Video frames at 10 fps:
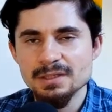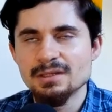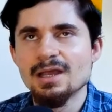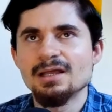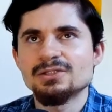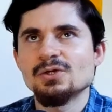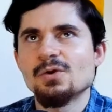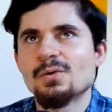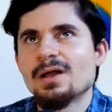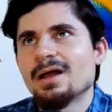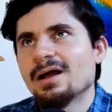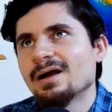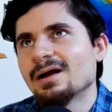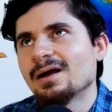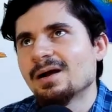So,
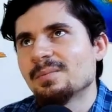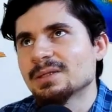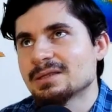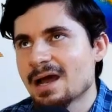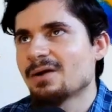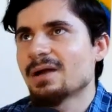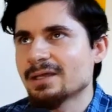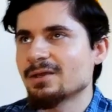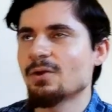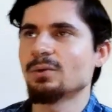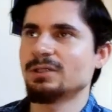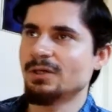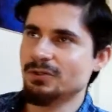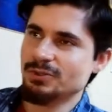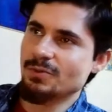but now I can go with her,
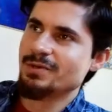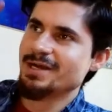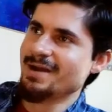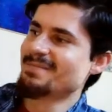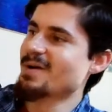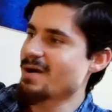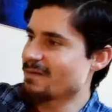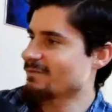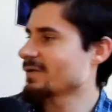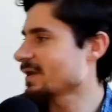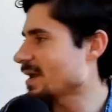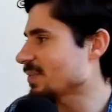so yeah, boy, I'm very happy.